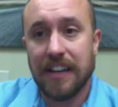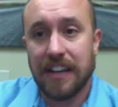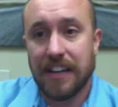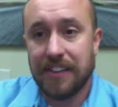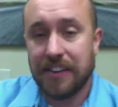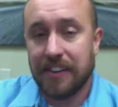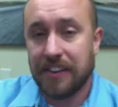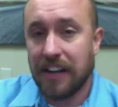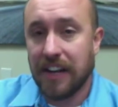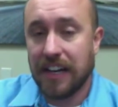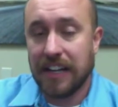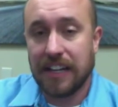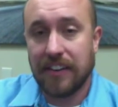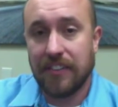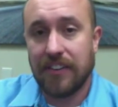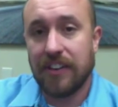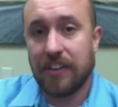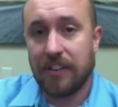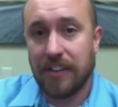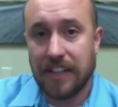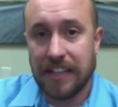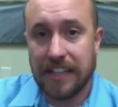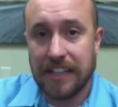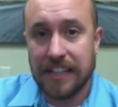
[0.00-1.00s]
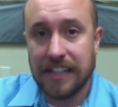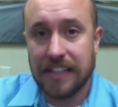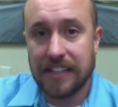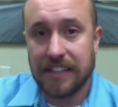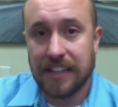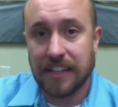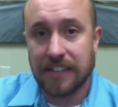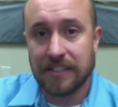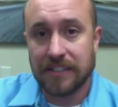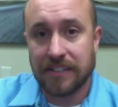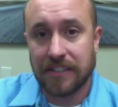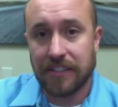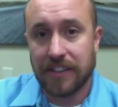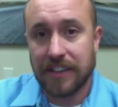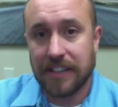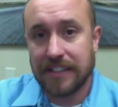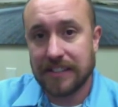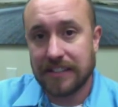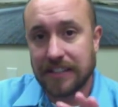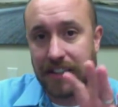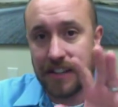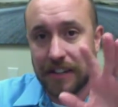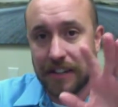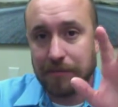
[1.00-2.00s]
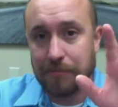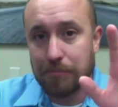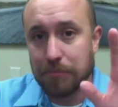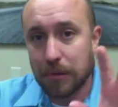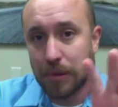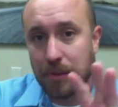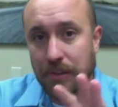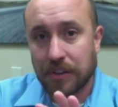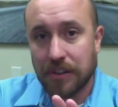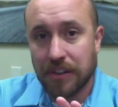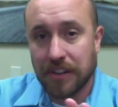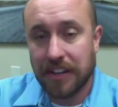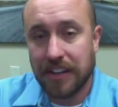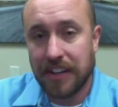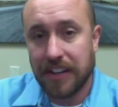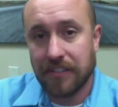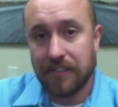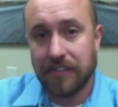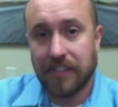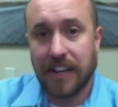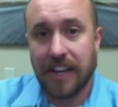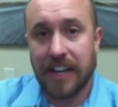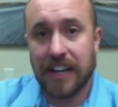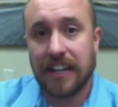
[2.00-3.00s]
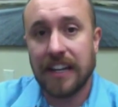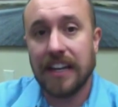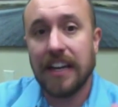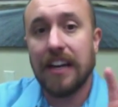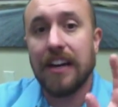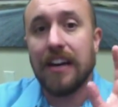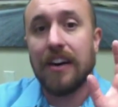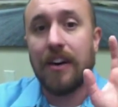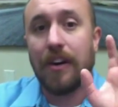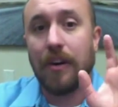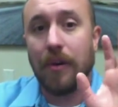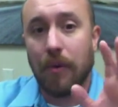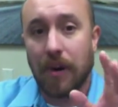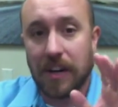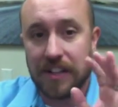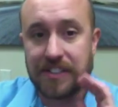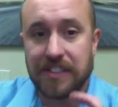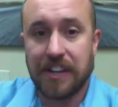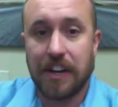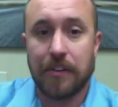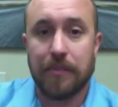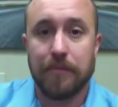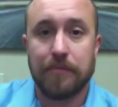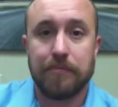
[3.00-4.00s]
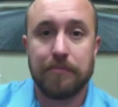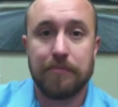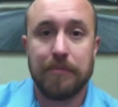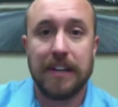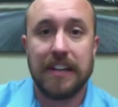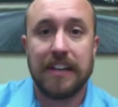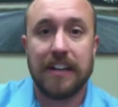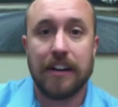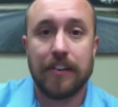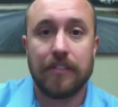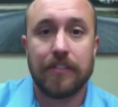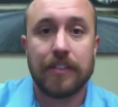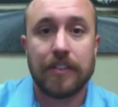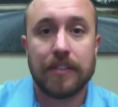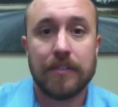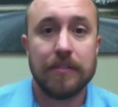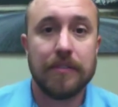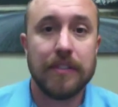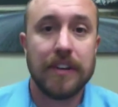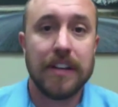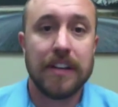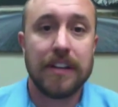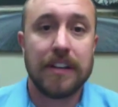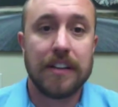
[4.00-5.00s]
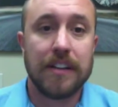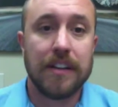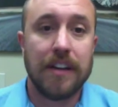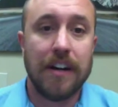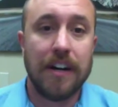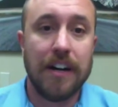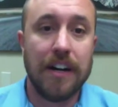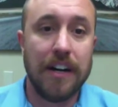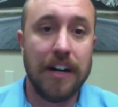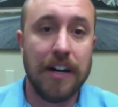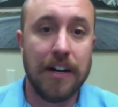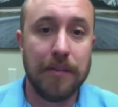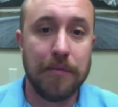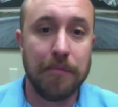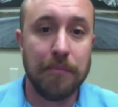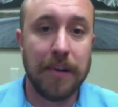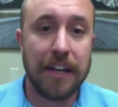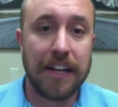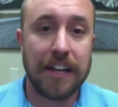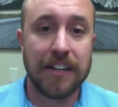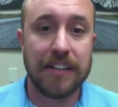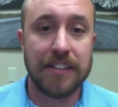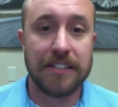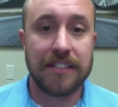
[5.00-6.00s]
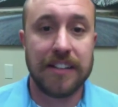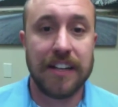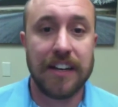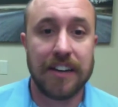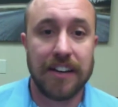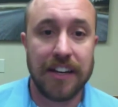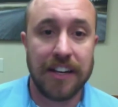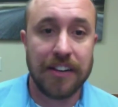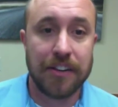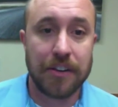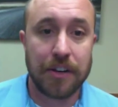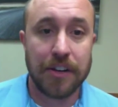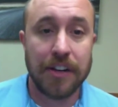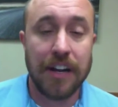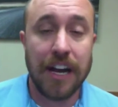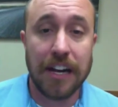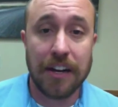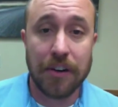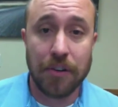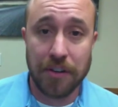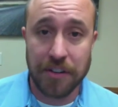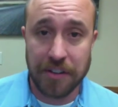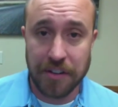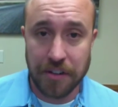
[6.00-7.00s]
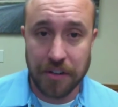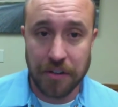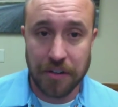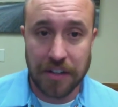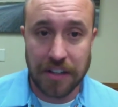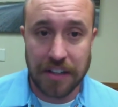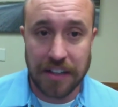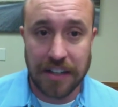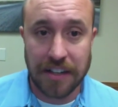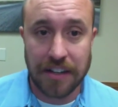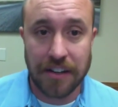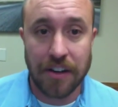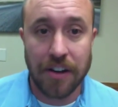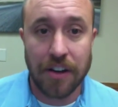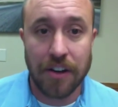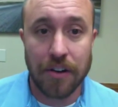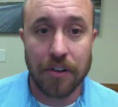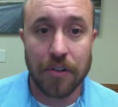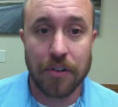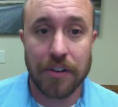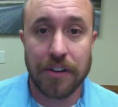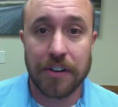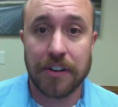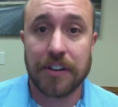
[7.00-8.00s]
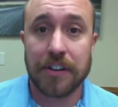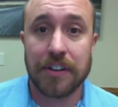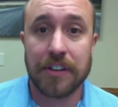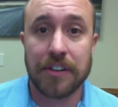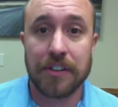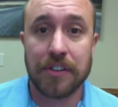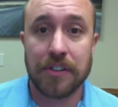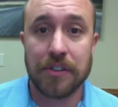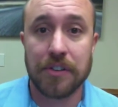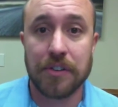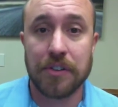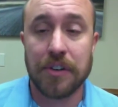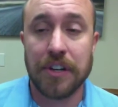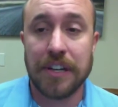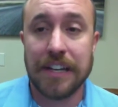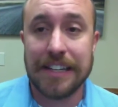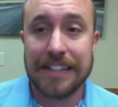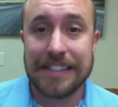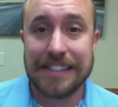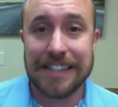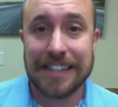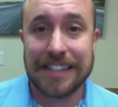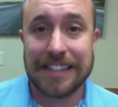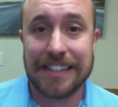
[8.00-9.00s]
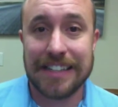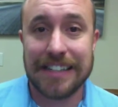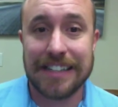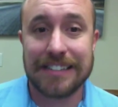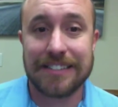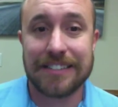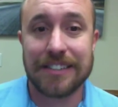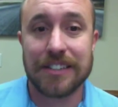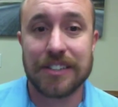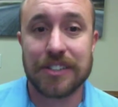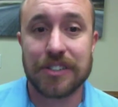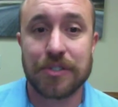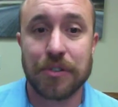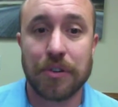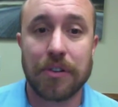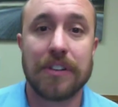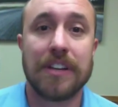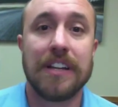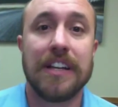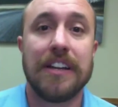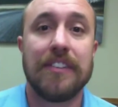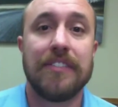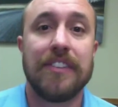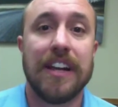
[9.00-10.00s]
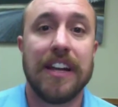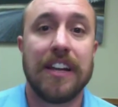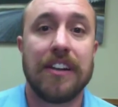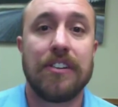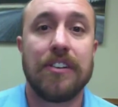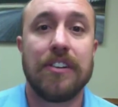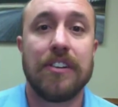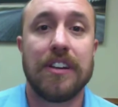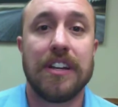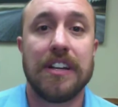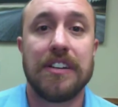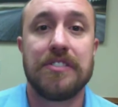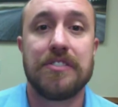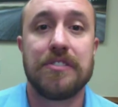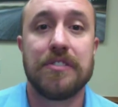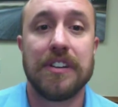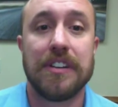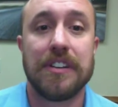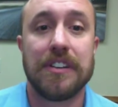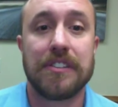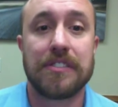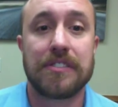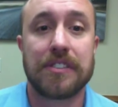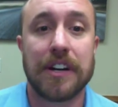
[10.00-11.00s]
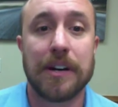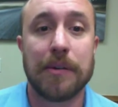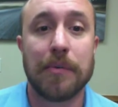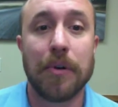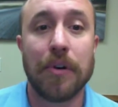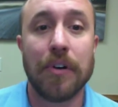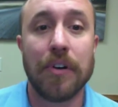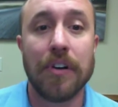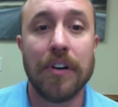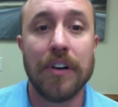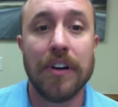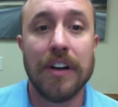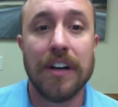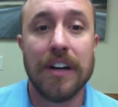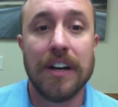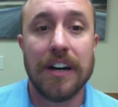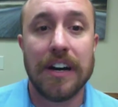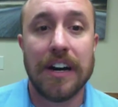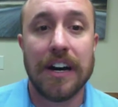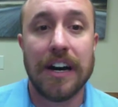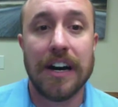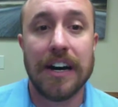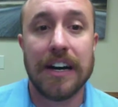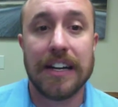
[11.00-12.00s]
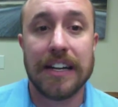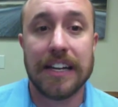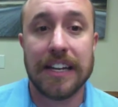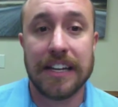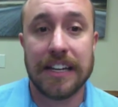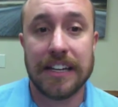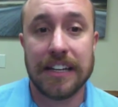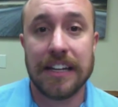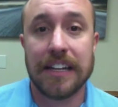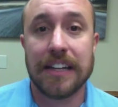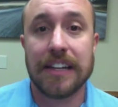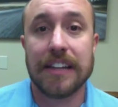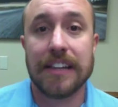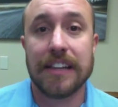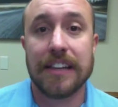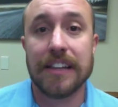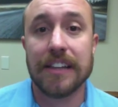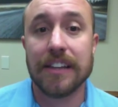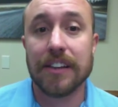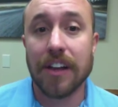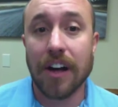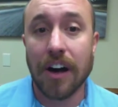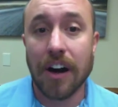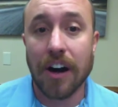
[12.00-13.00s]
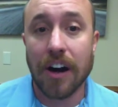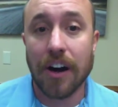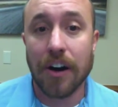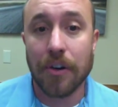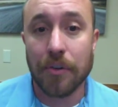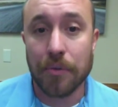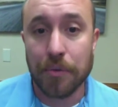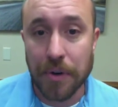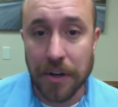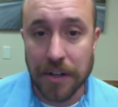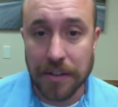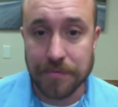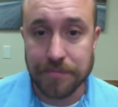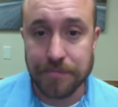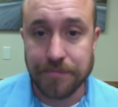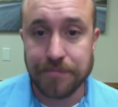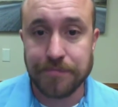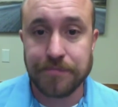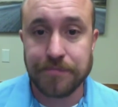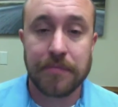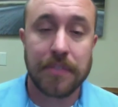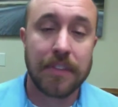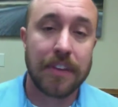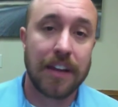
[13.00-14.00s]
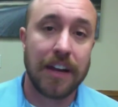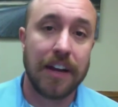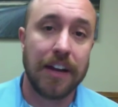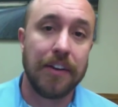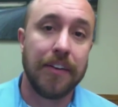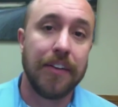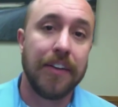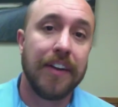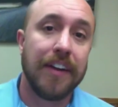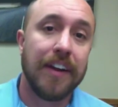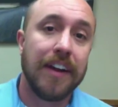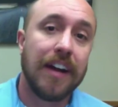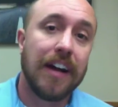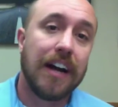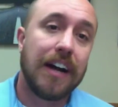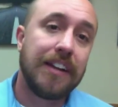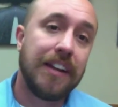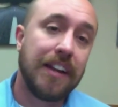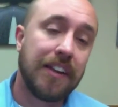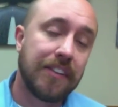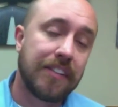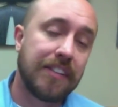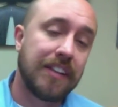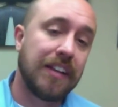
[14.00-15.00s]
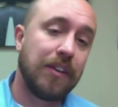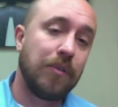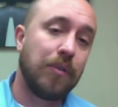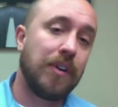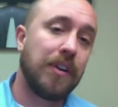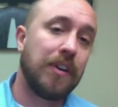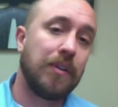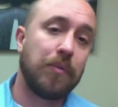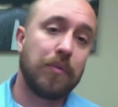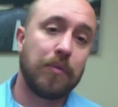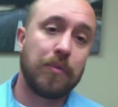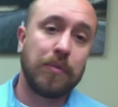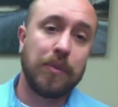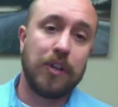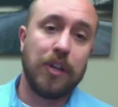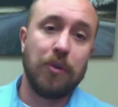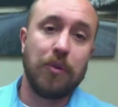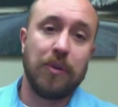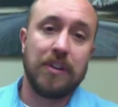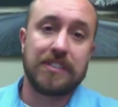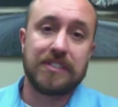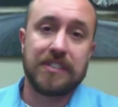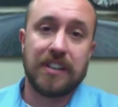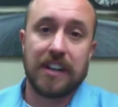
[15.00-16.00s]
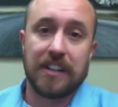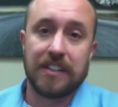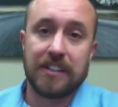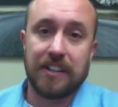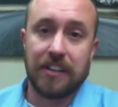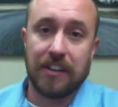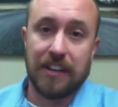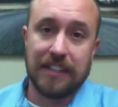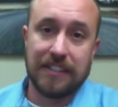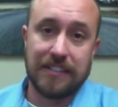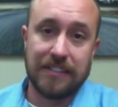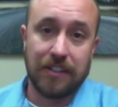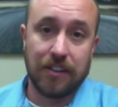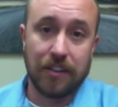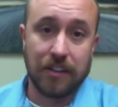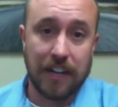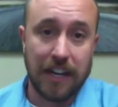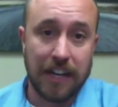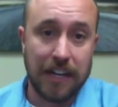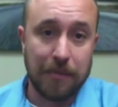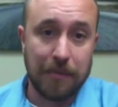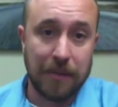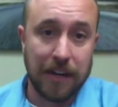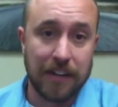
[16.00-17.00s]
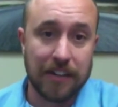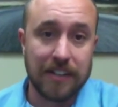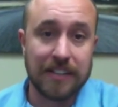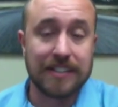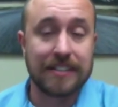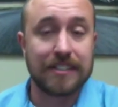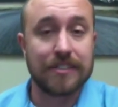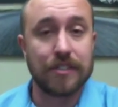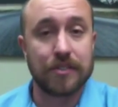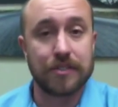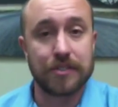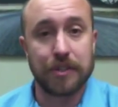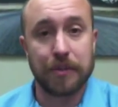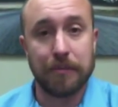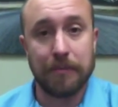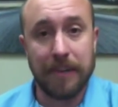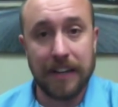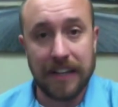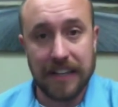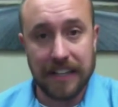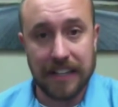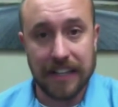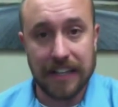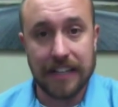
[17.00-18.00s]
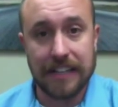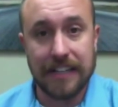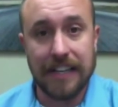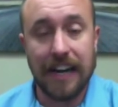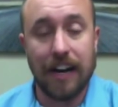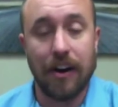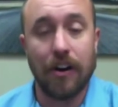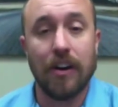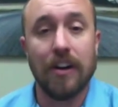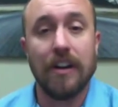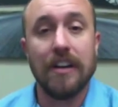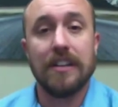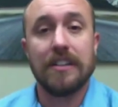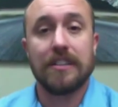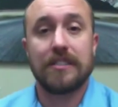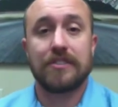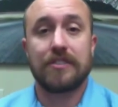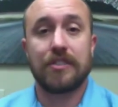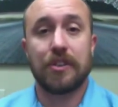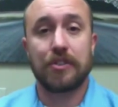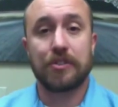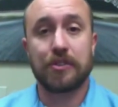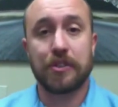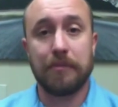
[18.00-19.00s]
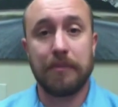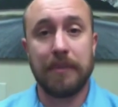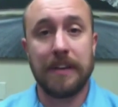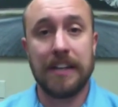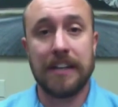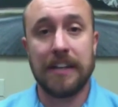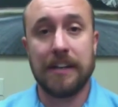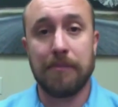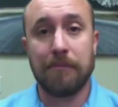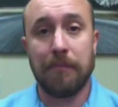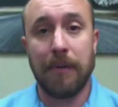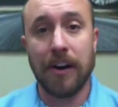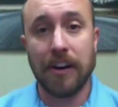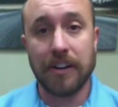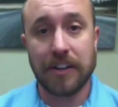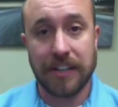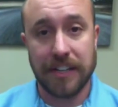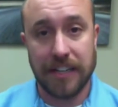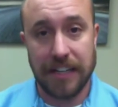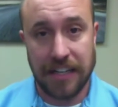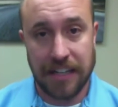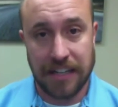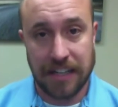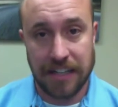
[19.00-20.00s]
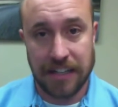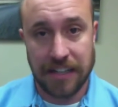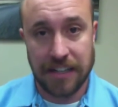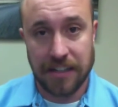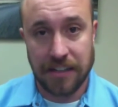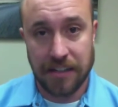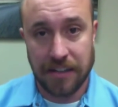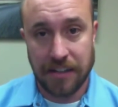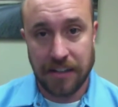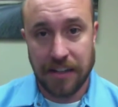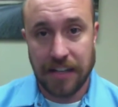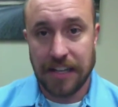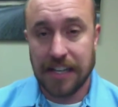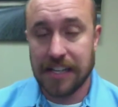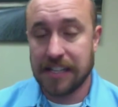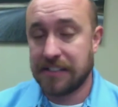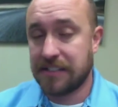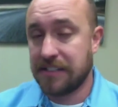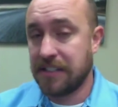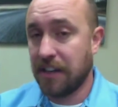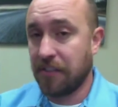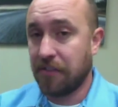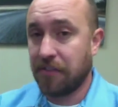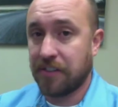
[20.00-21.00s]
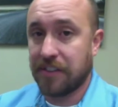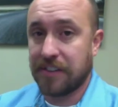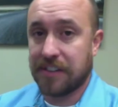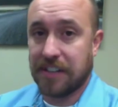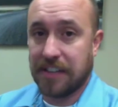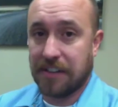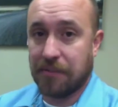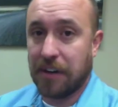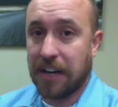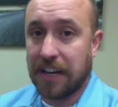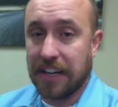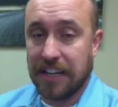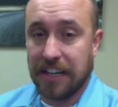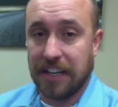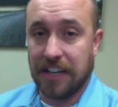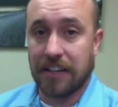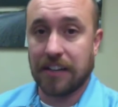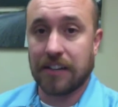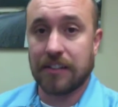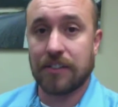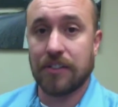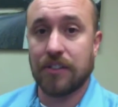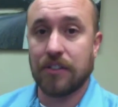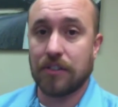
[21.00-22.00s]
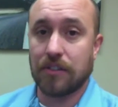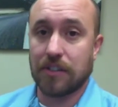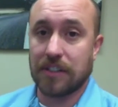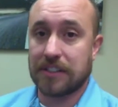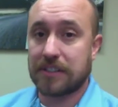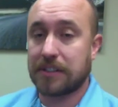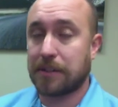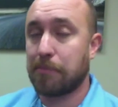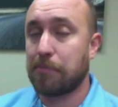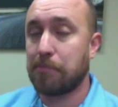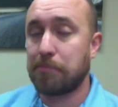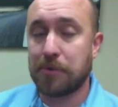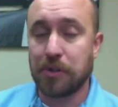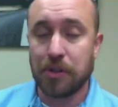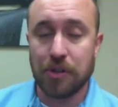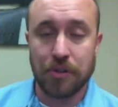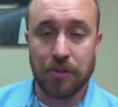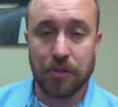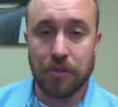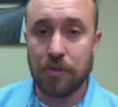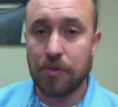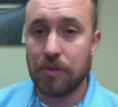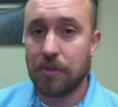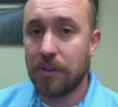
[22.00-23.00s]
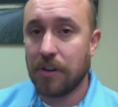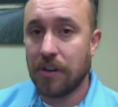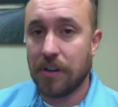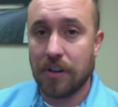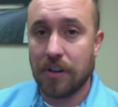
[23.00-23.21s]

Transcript: and they're not giving you any details and everything's kind of blurry and vague watch out be careful um, because they're either not going to do anything at all or they're going to do techniques that are short lived and could get you into trouble uh, in the long run. Okay. Another thing you want to you want to talk to your SEO guy about is social media. Now, social media marketing is different than ranking on Google. It's two